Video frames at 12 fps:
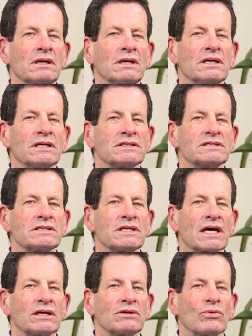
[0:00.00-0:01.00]
is
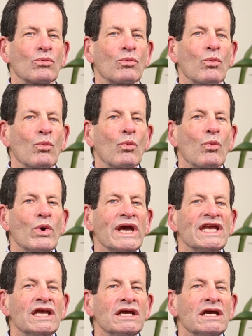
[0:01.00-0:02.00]
that
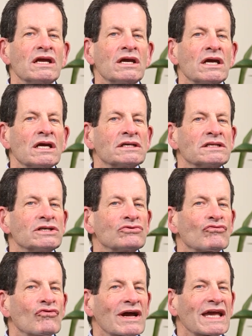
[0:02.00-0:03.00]
we
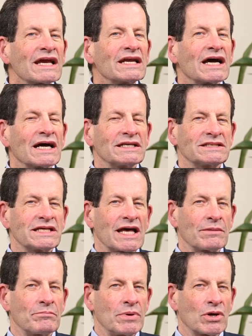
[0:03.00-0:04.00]
recognize
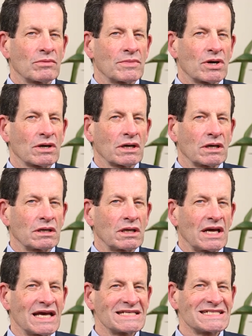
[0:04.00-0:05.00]
that bear market
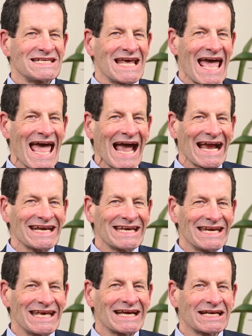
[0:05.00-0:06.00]
as
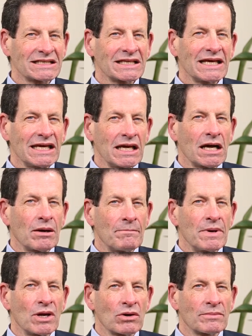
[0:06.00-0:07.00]
technically a
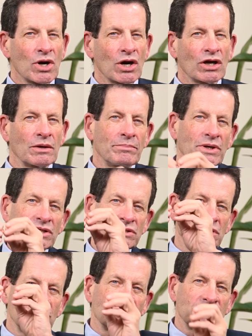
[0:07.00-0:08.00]
bear market
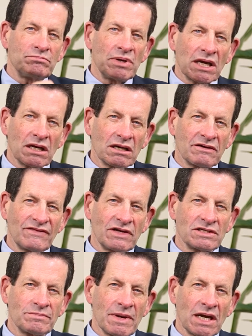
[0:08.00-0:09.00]
because it was big enough in
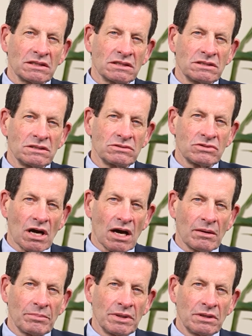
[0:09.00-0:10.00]
its magnitude
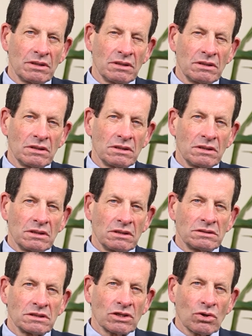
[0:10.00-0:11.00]
drop
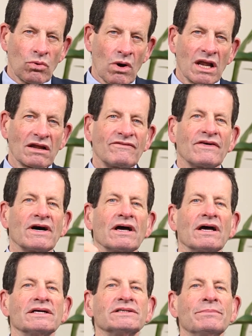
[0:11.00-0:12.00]
to
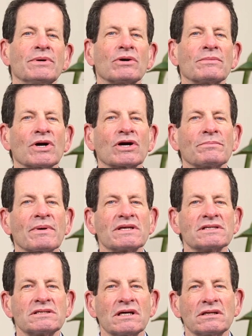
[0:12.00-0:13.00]
qualify as a bear market by
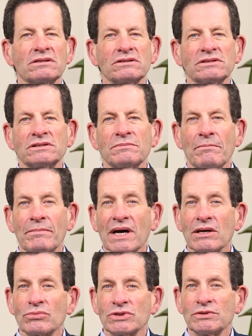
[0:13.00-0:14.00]
the standards
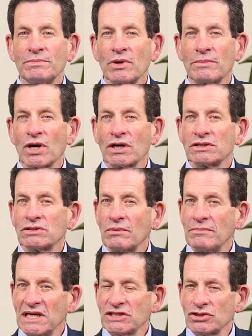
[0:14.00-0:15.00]
by which bear markets are
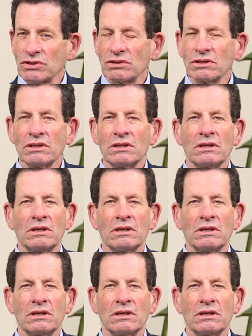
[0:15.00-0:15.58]
measured.